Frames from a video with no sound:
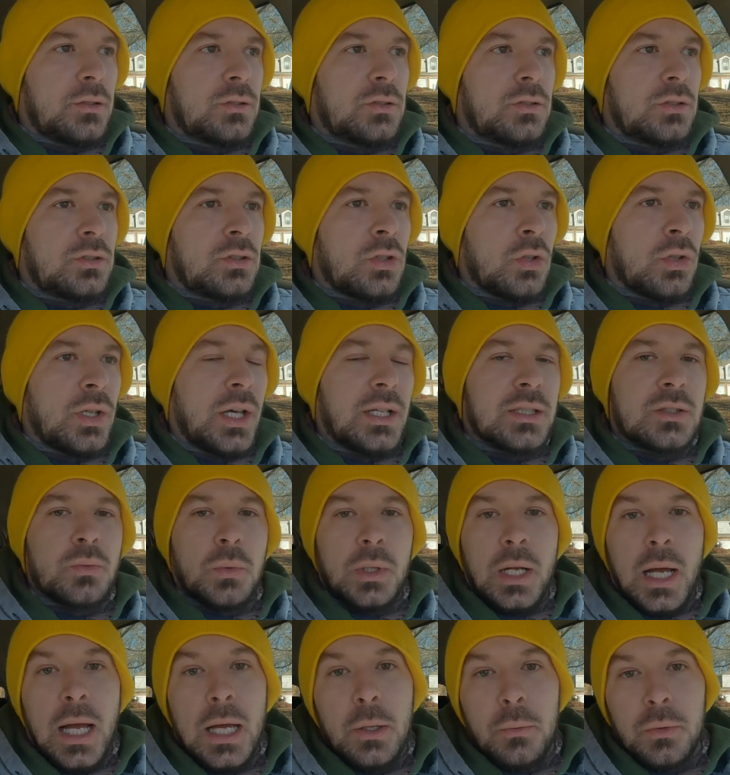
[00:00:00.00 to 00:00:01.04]
So that's
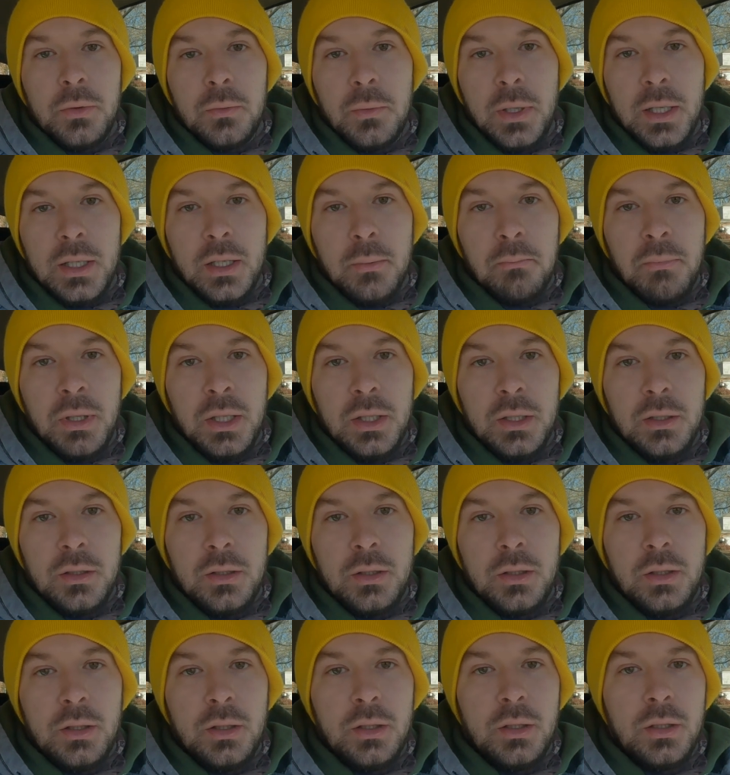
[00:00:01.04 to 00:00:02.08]
what I would recommend,
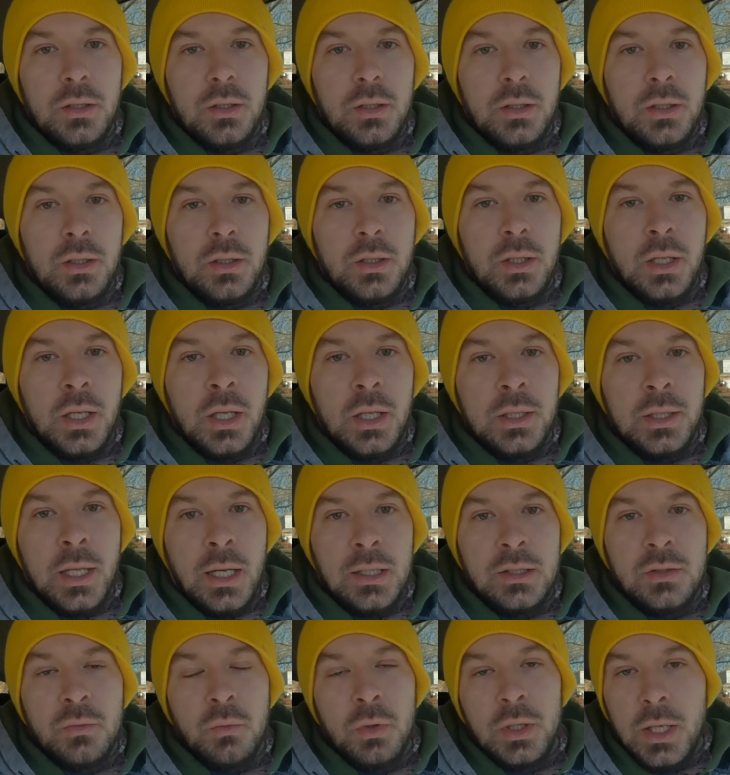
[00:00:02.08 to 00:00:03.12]
and
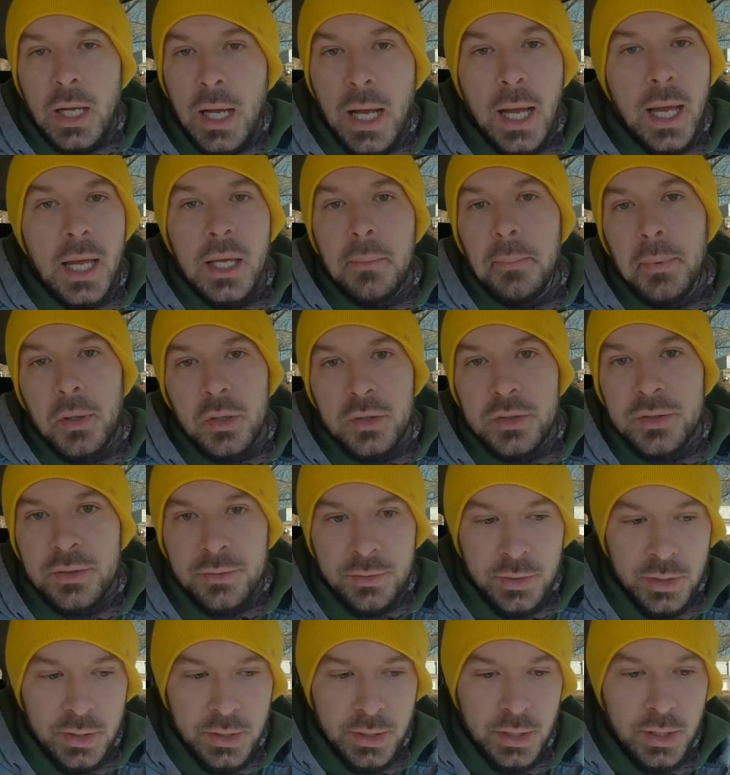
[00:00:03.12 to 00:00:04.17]
that's what I
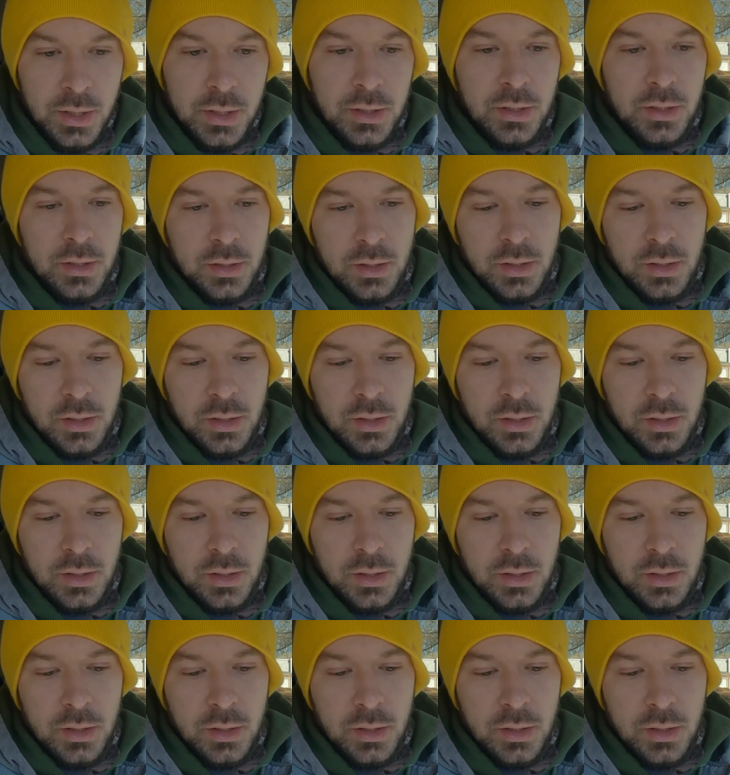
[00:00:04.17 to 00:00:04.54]
personally did.